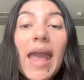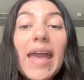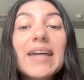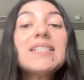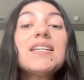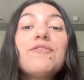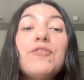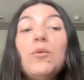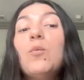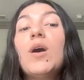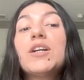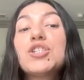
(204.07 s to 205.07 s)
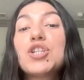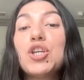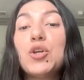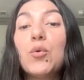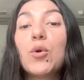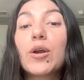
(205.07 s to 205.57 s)
and if you want
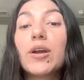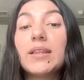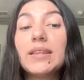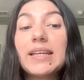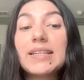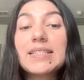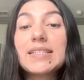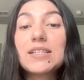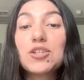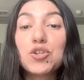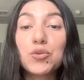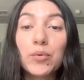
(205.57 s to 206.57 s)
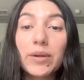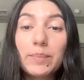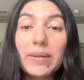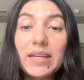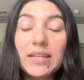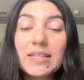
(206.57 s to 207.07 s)
your list to
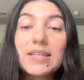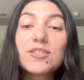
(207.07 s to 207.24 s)
repeat.